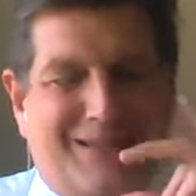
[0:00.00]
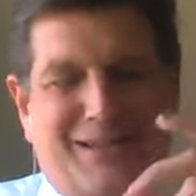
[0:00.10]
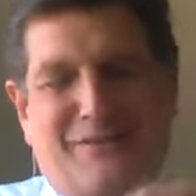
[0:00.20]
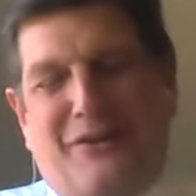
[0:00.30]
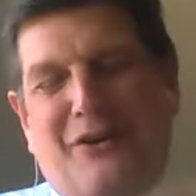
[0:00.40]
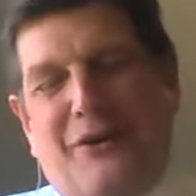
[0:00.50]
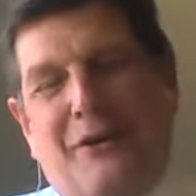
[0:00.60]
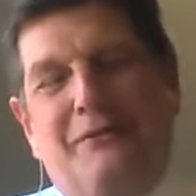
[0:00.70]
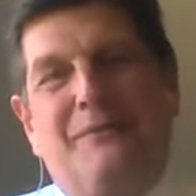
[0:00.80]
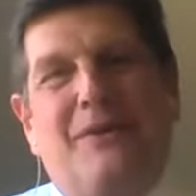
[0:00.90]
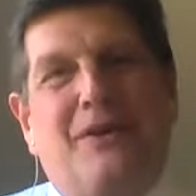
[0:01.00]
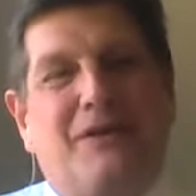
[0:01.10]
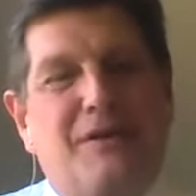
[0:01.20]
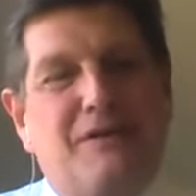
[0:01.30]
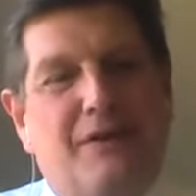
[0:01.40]
That's fair enough.
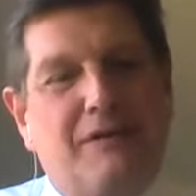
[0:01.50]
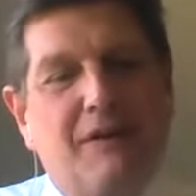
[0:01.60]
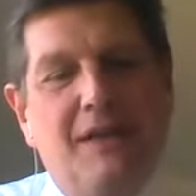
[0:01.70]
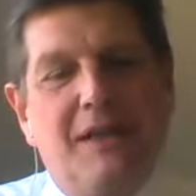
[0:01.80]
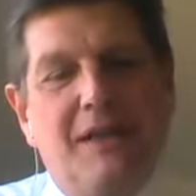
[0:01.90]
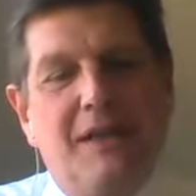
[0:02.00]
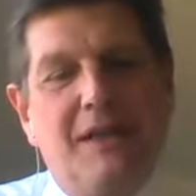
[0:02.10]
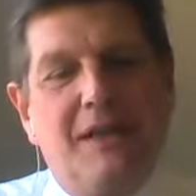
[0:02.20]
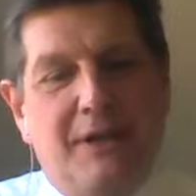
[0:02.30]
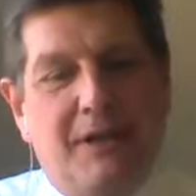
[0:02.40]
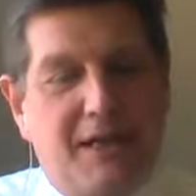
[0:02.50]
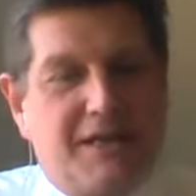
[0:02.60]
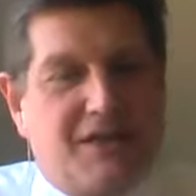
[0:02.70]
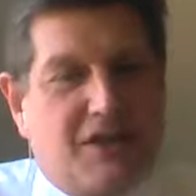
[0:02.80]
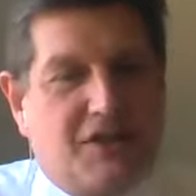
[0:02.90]
That's fair enough. Has there been an
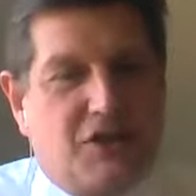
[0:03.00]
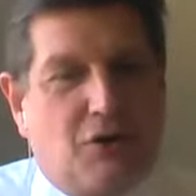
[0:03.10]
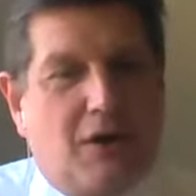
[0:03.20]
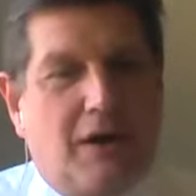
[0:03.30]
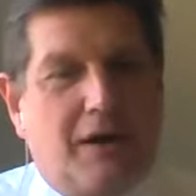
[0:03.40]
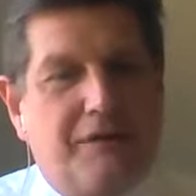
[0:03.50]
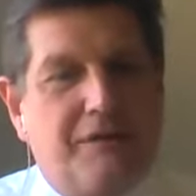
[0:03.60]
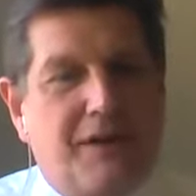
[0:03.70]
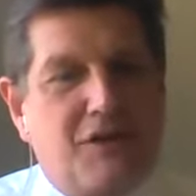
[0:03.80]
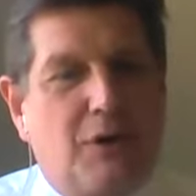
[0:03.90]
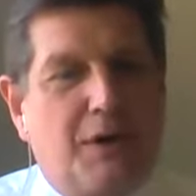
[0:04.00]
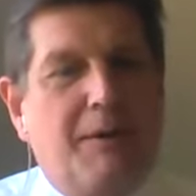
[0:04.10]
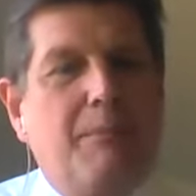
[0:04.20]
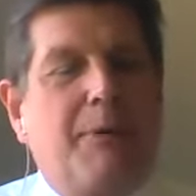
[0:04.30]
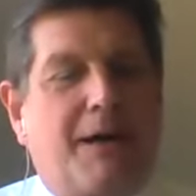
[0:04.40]
incident in your life that's
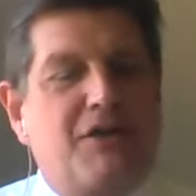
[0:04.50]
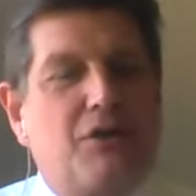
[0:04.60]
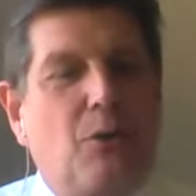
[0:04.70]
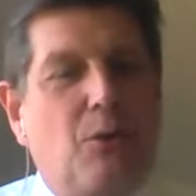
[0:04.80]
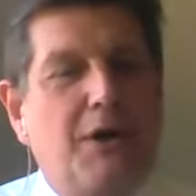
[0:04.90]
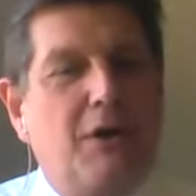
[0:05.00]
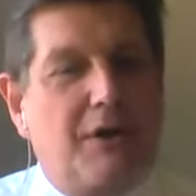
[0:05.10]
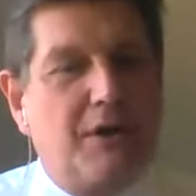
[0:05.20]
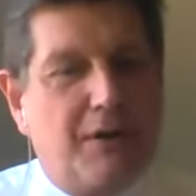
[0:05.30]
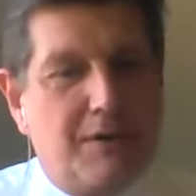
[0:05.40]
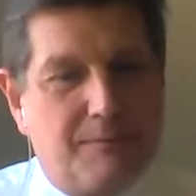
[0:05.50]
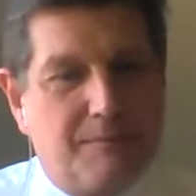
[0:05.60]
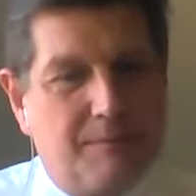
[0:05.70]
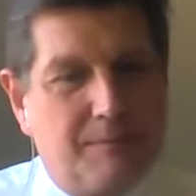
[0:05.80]
really impacted on the way you look at things?